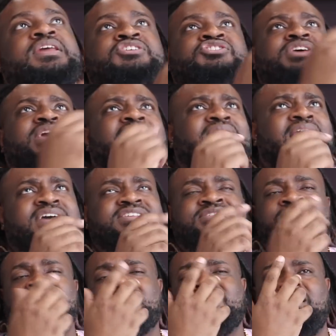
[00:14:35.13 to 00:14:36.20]
then she had like
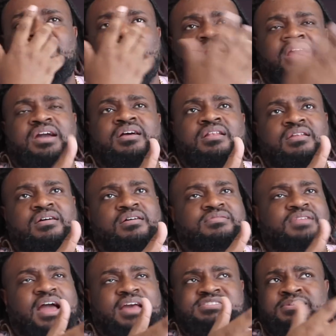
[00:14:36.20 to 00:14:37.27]
some garlic,
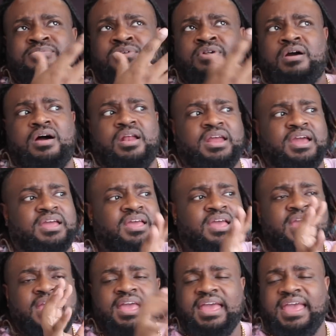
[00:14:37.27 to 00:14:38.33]

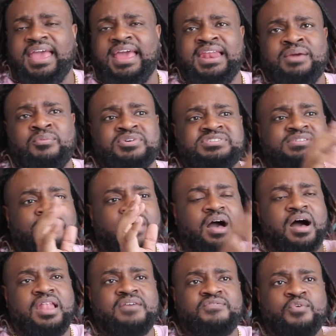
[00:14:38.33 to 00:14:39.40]
in it with some
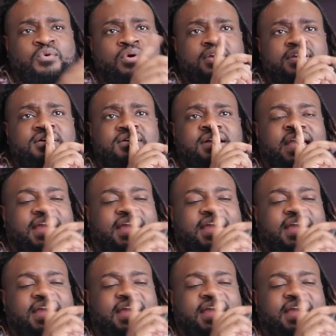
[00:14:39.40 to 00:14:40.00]
olive oil,